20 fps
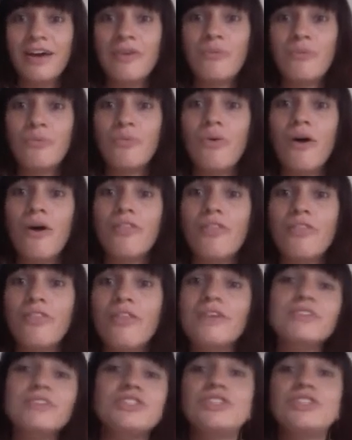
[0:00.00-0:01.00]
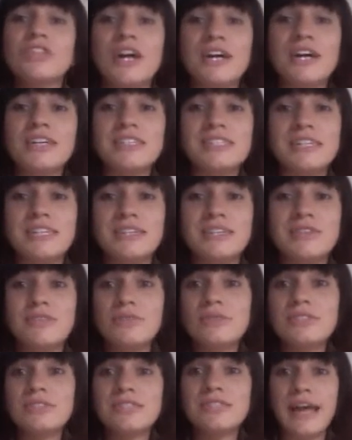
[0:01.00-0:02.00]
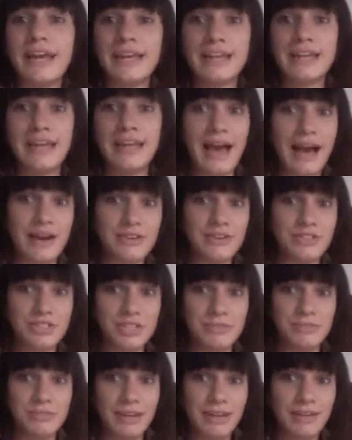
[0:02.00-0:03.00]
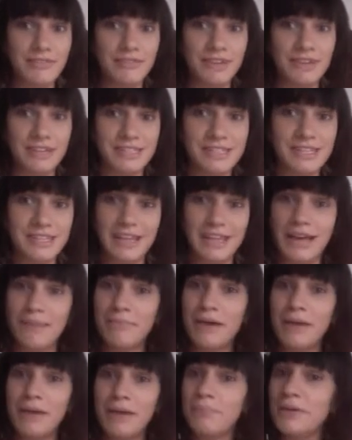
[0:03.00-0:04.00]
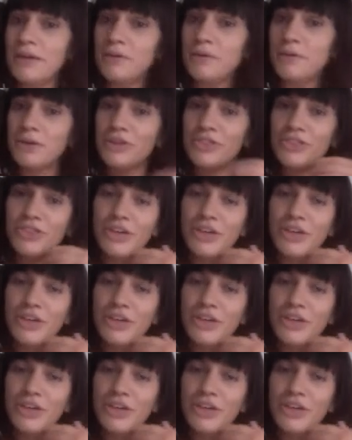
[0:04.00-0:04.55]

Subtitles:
what Shakti looks like and how she manifests, and that might be with